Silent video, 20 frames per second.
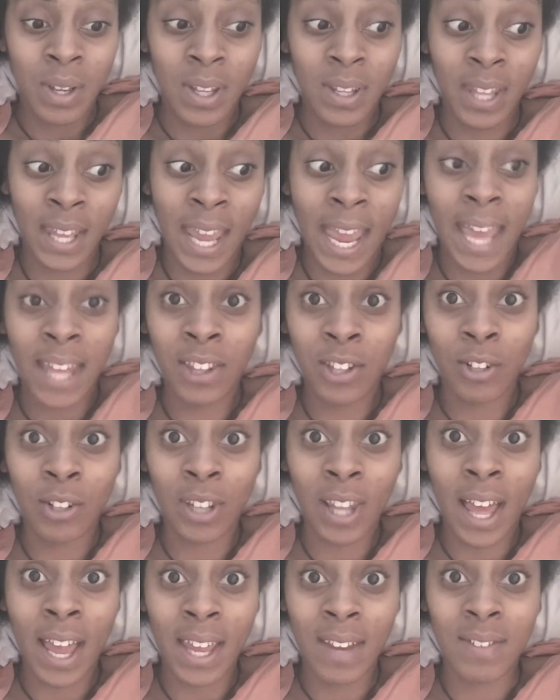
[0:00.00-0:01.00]
they had their
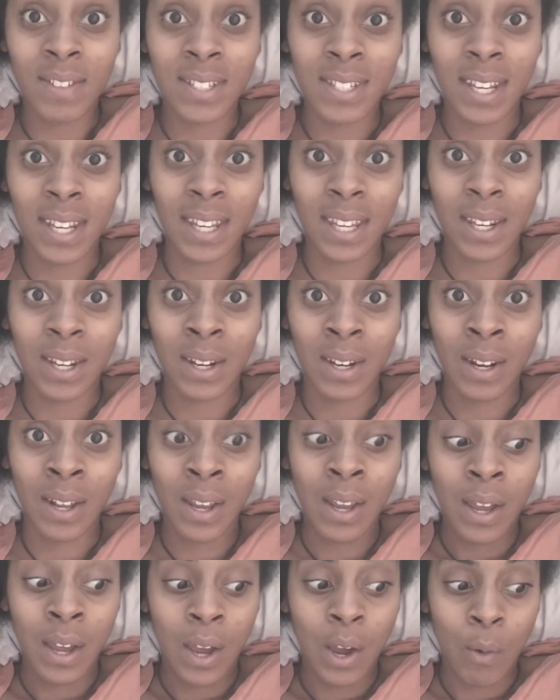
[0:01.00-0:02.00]
lives taken
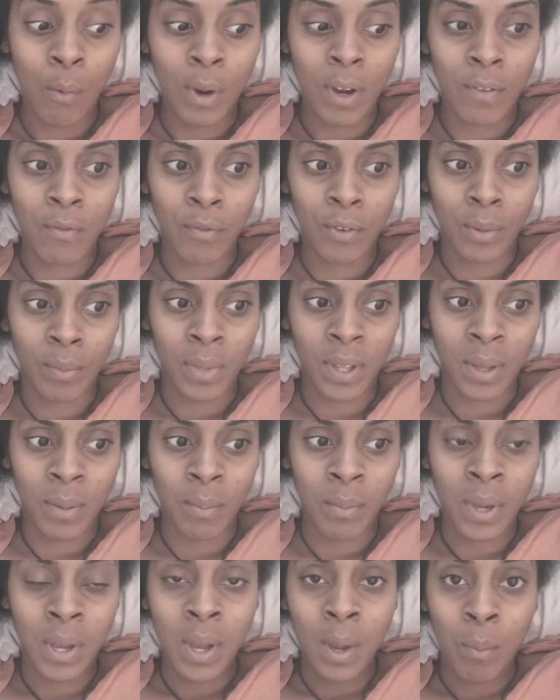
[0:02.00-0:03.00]
away from
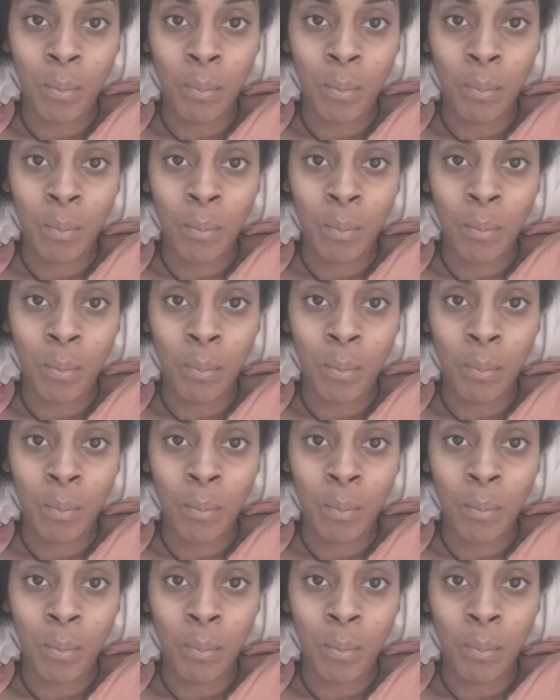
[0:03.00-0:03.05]
them